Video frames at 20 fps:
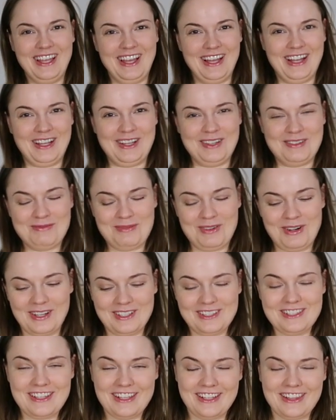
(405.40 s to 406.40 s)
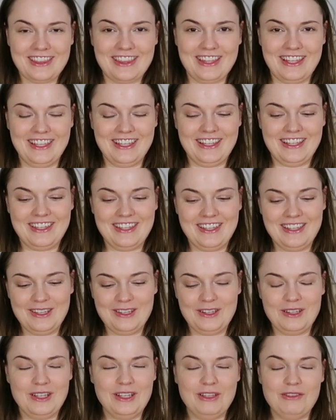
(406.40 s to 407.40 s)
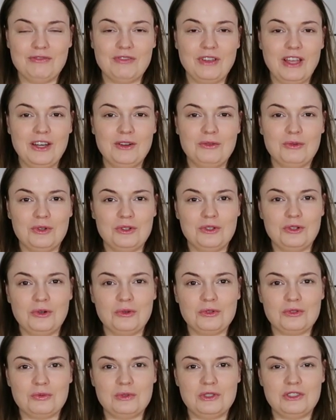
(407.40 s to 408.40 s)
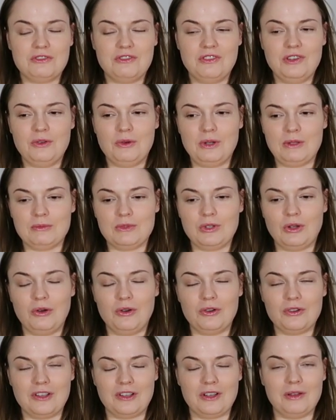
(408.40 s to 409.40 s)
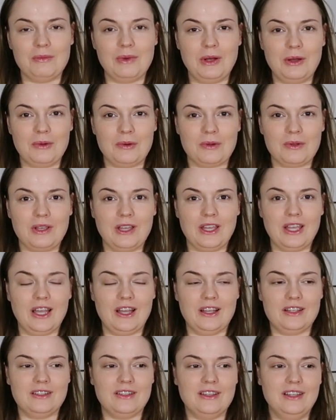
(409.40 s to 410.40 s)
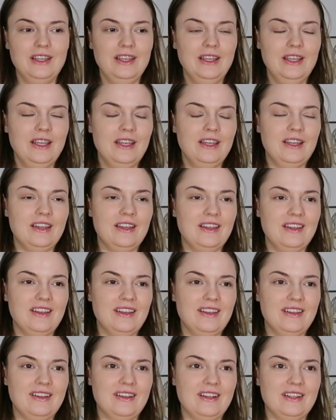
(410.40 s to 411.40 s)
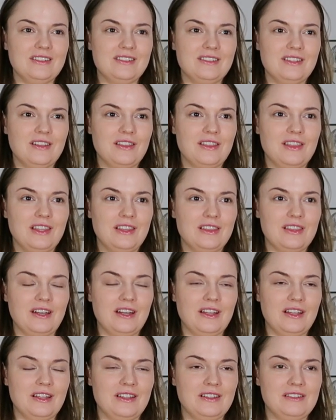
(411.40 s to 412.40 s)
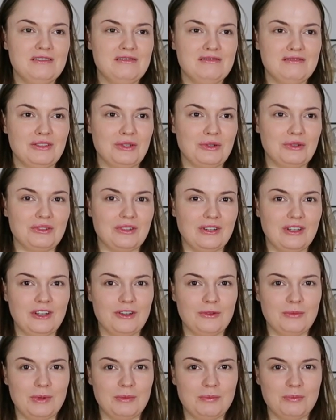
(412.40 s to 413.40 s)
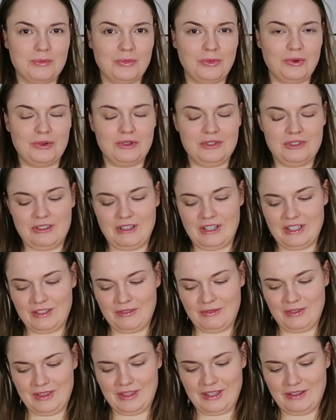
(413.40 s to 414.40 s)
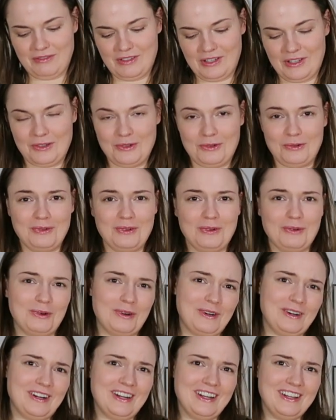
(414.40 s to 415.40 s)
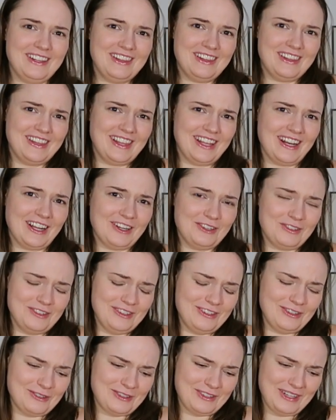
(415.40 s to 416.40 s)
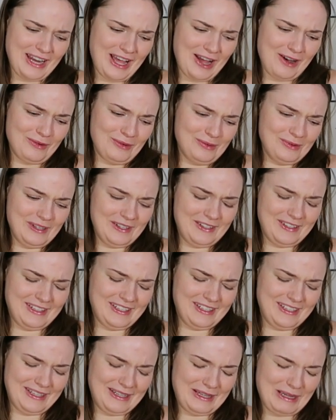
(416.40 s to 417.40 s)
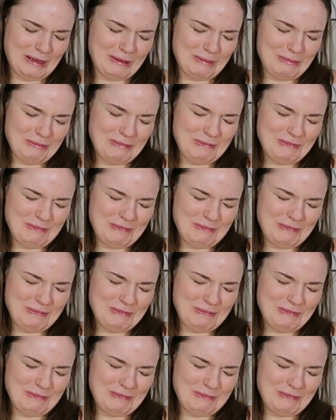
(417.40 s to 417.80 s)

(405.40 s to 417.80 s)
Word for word: yeah, but I still think, if anyone knows which video I'm talking about, okay, I... Uh, I still think that I looked a little bit more attractive in that video or than I look now. Uh,